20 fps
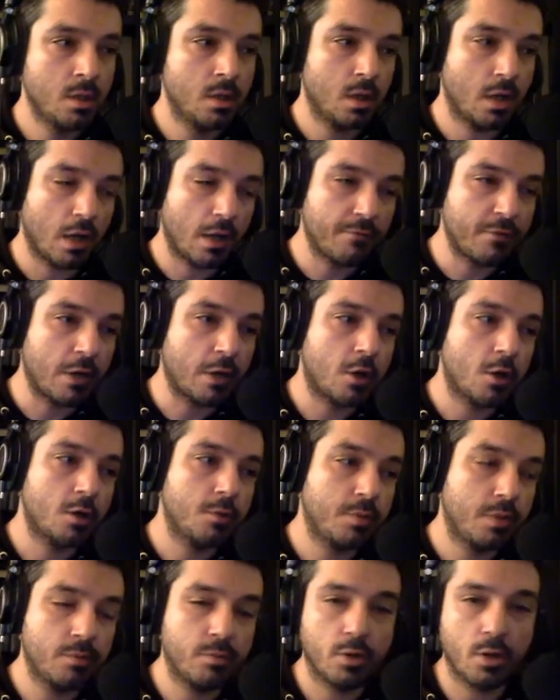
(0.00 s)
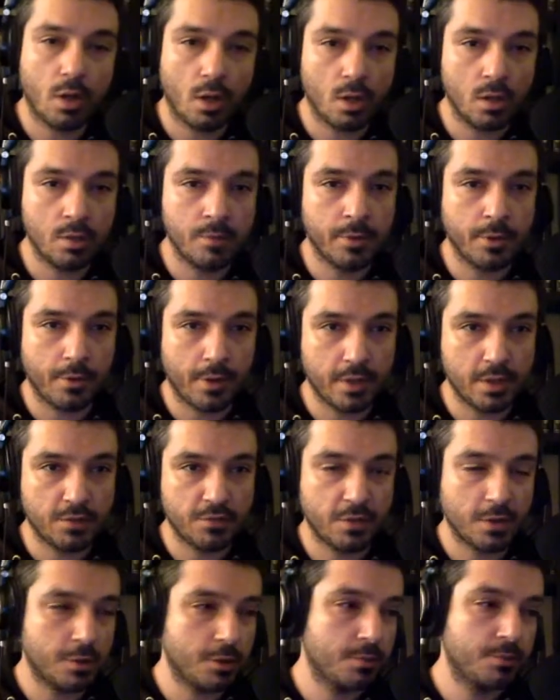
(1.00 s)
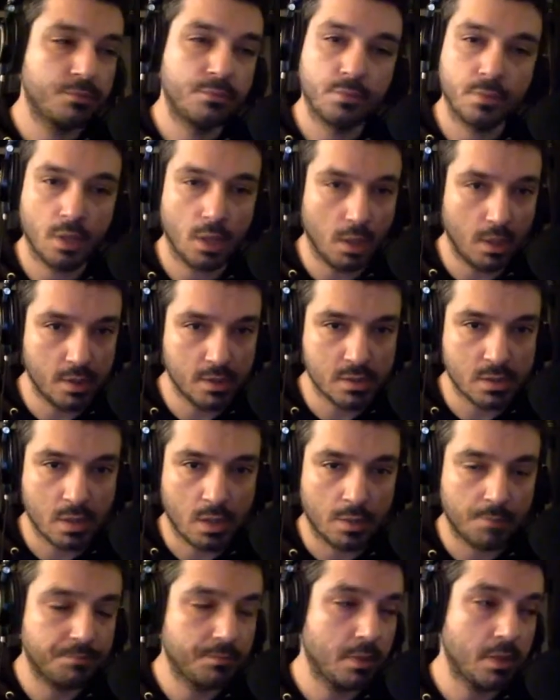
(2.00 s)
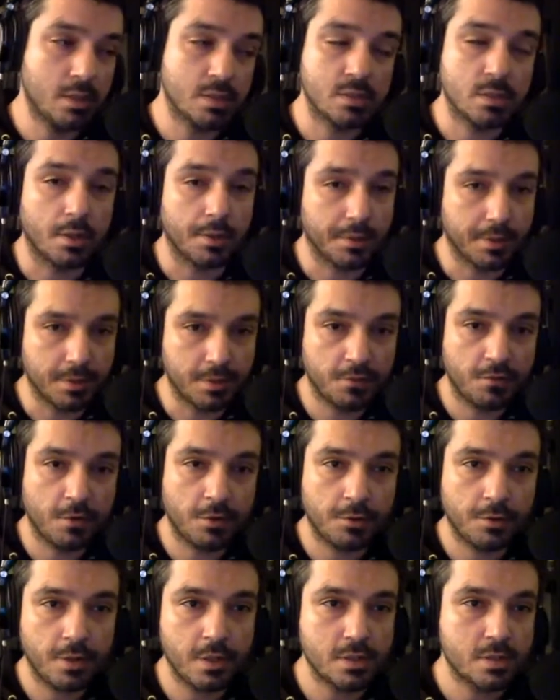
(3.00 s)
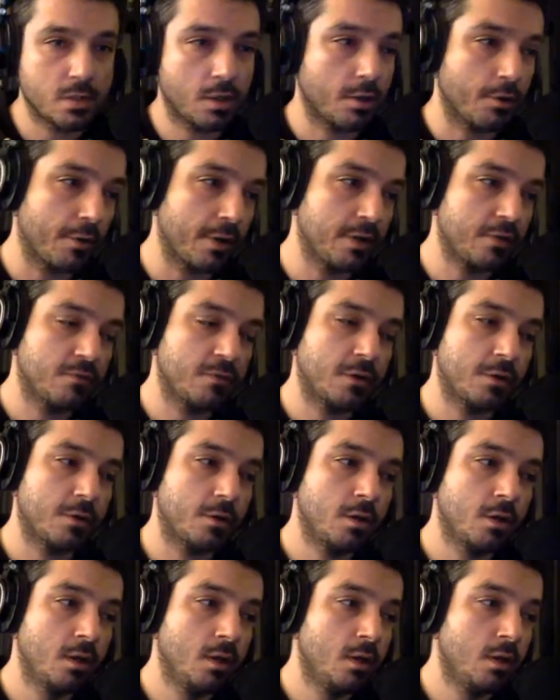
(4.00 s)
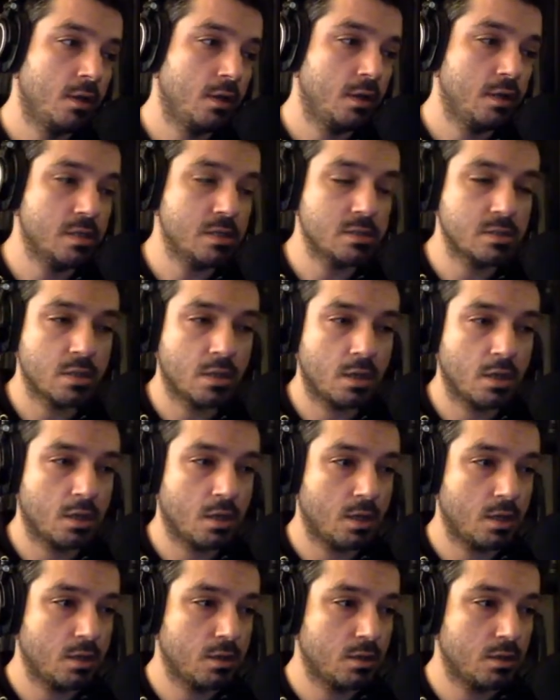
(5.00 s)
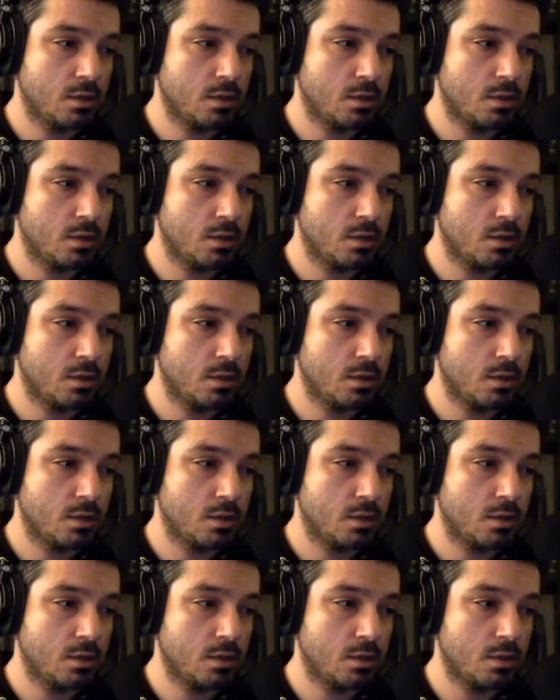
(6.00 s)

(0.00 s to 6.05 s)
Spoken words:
I've heard people call him a great defender. He is not. He is not a good defender. He's not a great defender. He is not.